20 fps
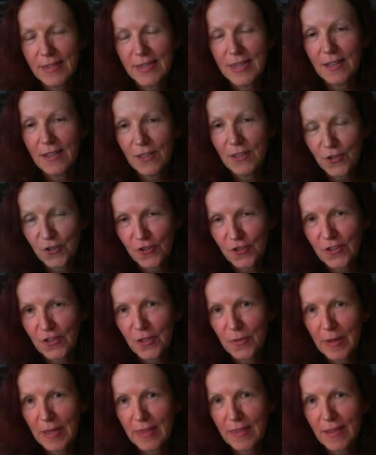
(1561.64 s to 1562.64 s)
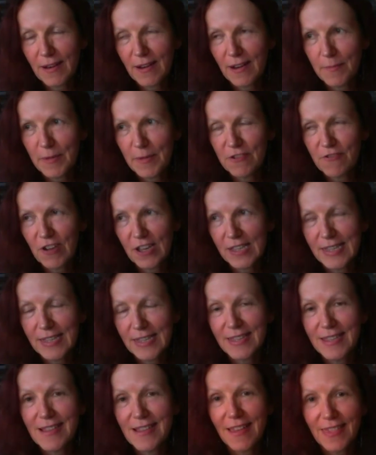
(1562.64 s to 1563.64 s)
tell the truth about the climate
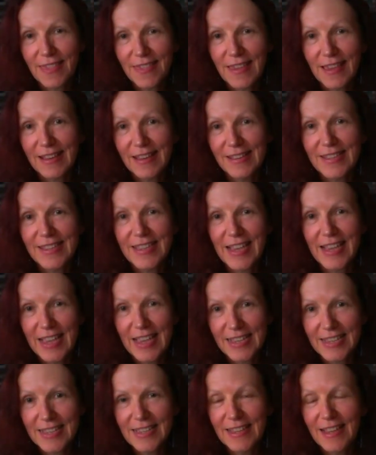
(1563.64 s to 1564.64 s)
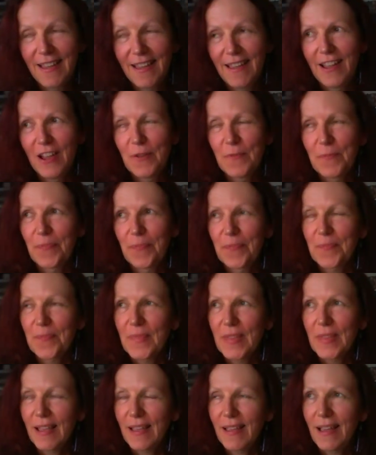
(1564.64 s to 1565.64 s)
crisis. Nothing says
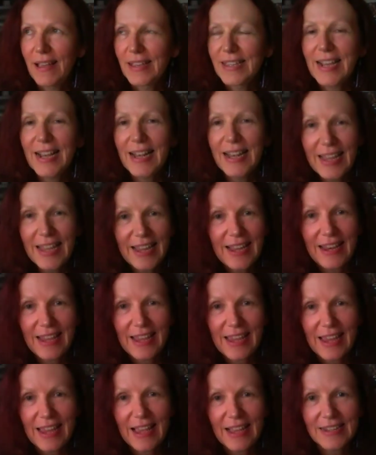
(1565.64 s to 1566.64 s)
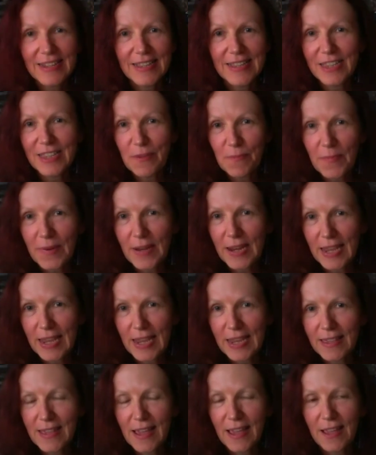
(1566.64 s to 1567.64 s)
as clearly and as
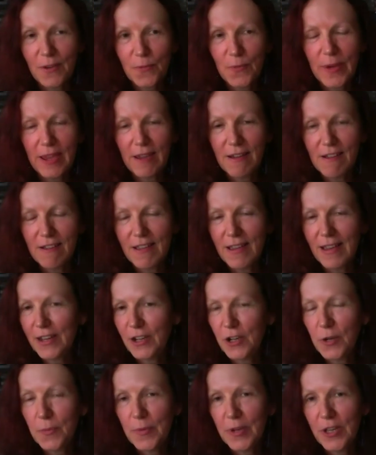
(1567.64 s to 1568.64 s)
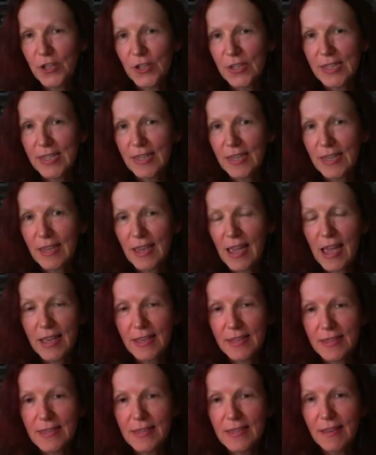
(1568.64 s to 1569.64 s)
simply that we are in an emergency
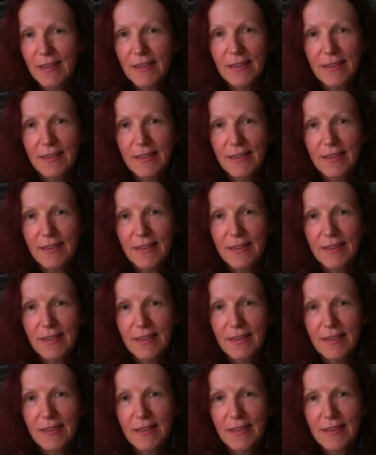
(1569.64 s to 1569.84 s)
as